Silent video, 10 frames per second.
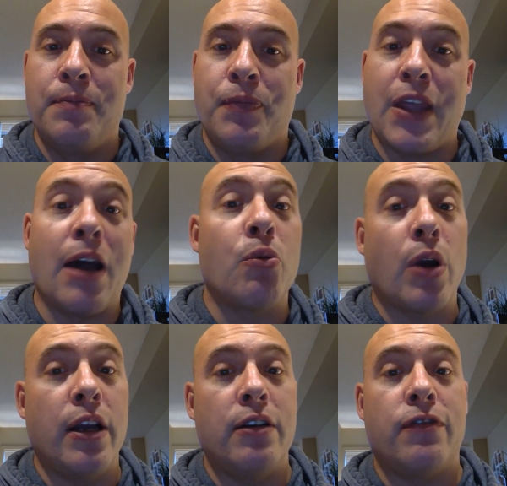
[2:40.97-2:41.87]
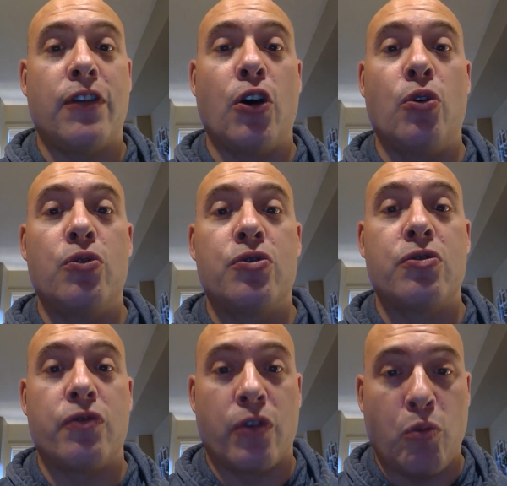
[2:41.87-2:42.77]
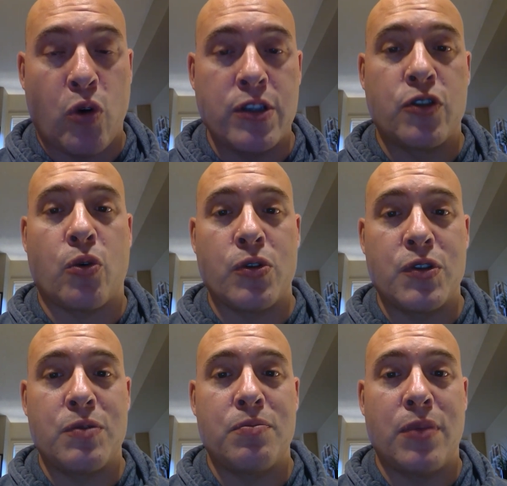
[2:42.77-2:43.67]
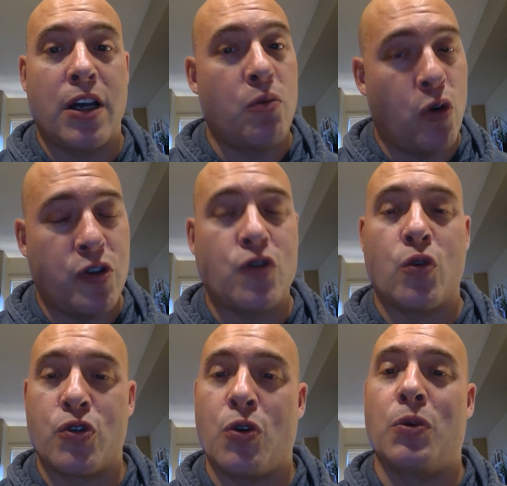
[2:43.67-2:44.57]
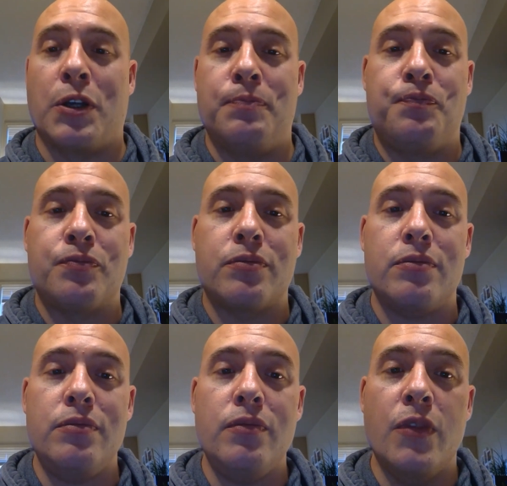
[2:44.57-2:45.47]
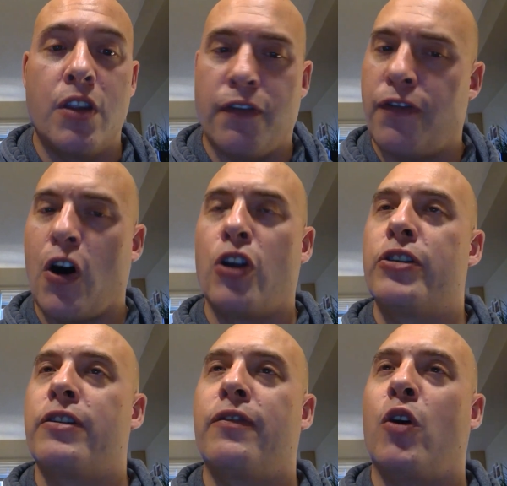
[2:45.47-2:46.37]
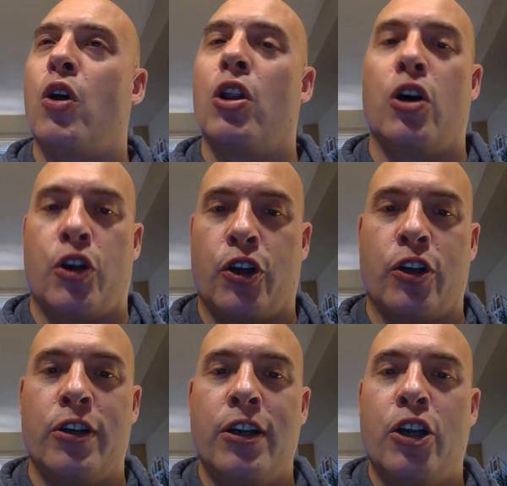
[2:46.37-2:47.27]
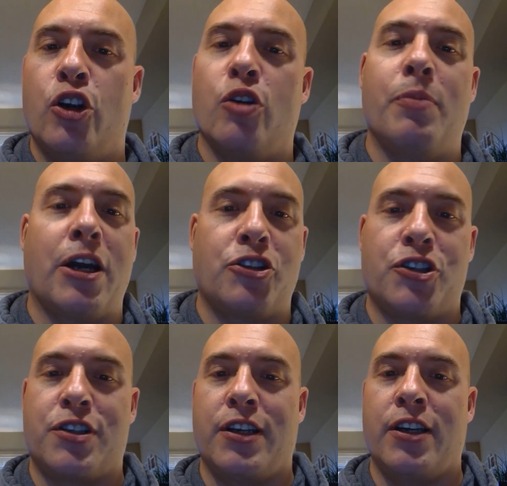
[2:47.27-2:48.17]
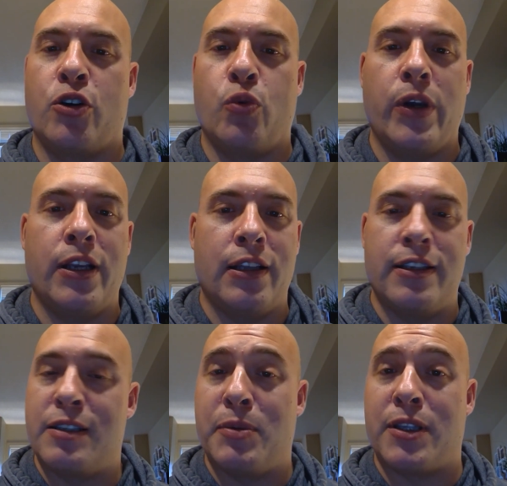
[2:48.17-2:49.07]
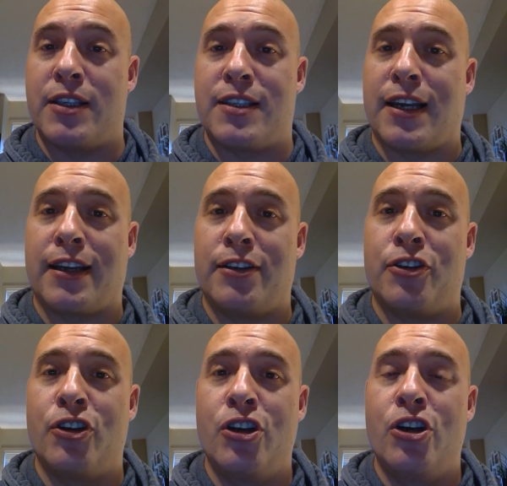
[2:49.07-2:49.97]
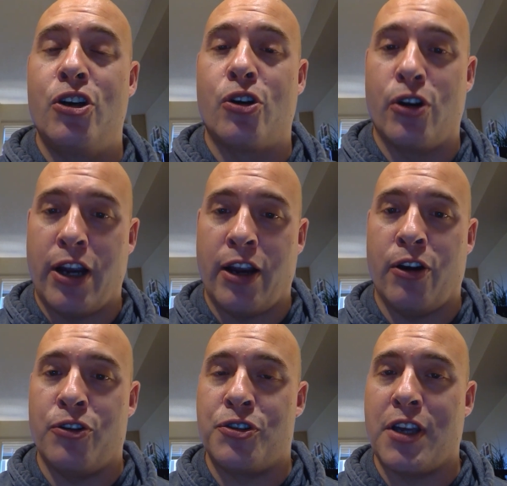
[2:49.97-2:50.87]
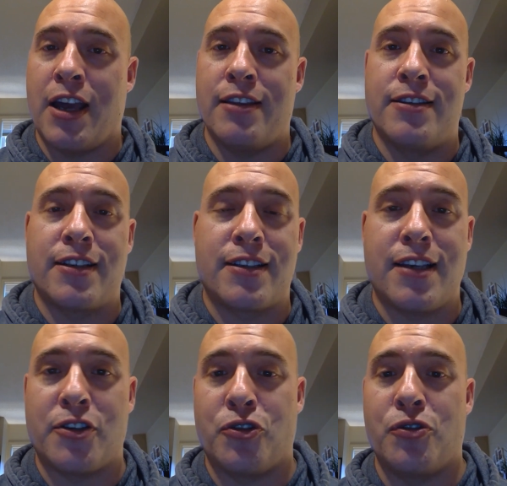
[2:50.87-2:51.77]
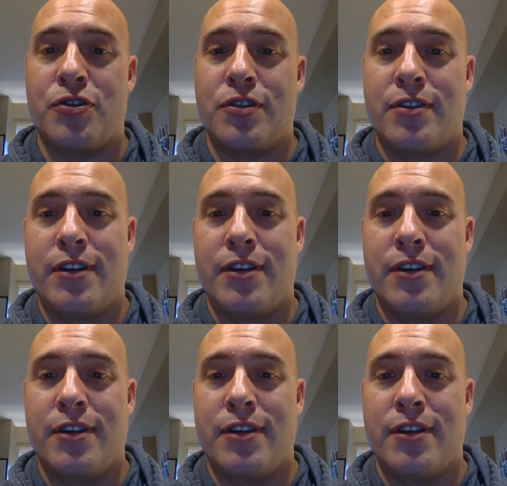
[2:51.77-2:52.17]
That right flows from one source, and one source only. The font of all honor, Her Majesty Queen Elizabeth II, her heirs and successors.